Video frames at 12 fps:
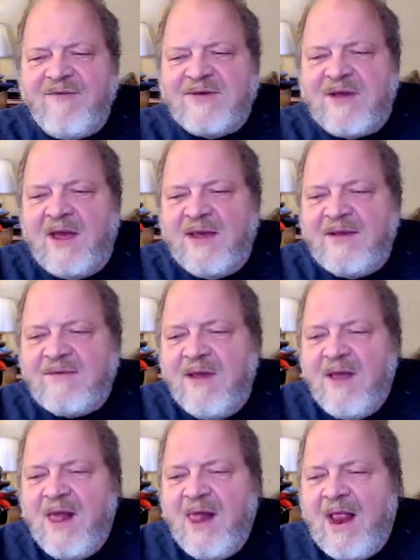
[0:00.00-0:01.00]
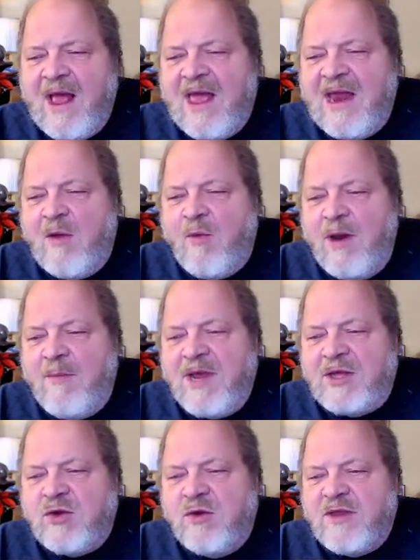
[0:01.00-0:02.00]
size, and I want to make
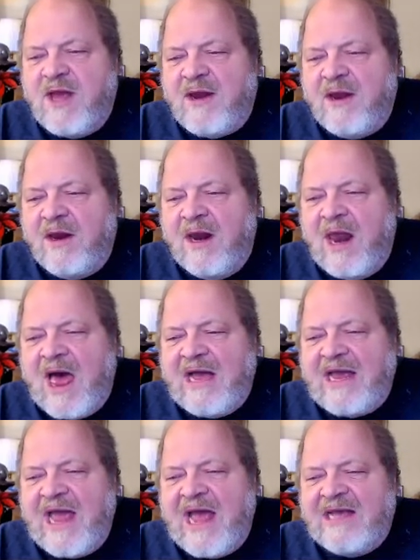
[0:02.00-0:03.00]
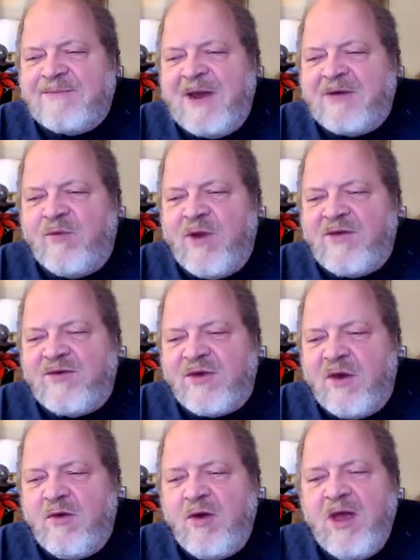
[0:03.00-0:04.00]
sure that lock aspect
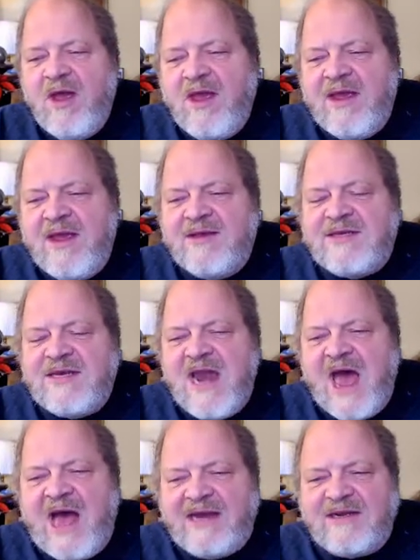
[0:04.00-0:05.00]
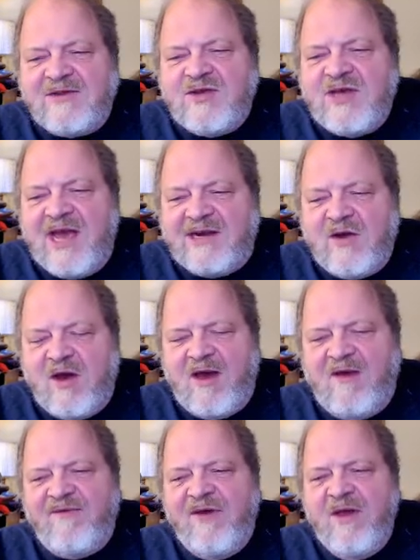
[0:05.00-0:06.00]
ratio is not checked
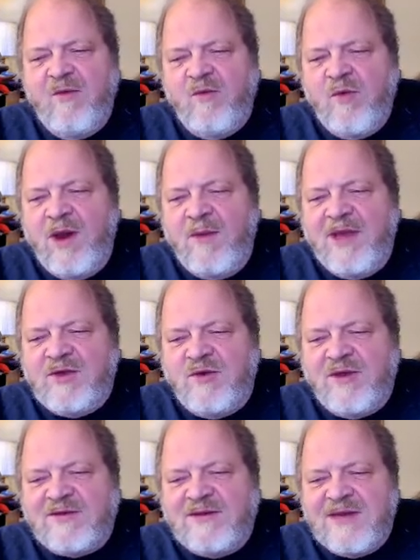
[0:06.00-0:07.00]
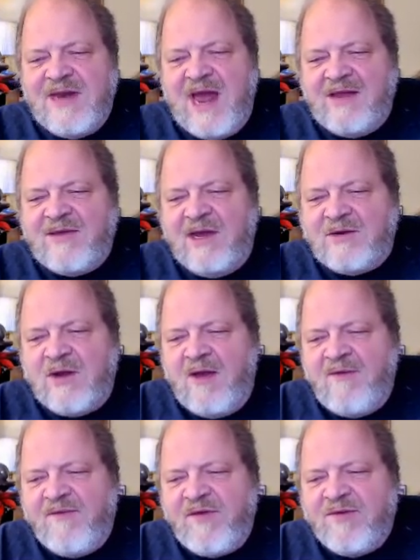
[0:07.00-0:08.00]
off. We want to make sure this is not checked
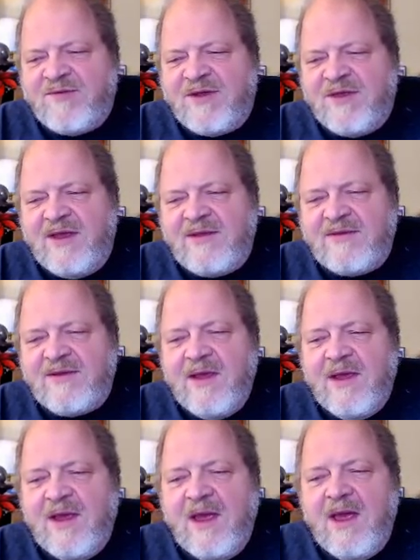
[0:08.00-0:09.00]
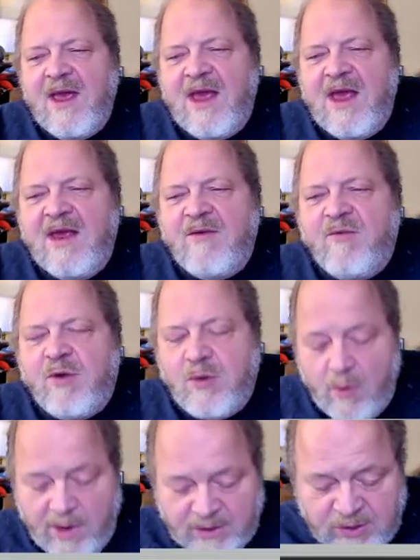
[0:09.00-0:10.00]
off of using this. And we're
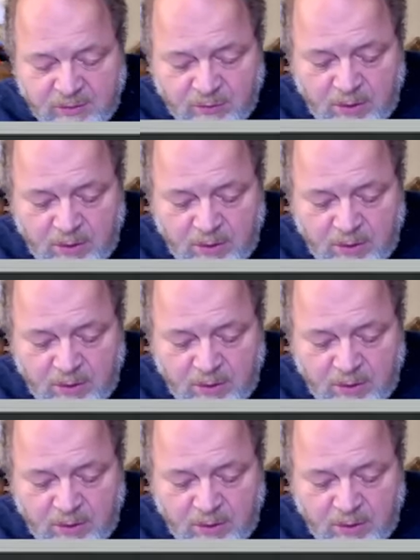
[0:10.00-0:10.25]
going to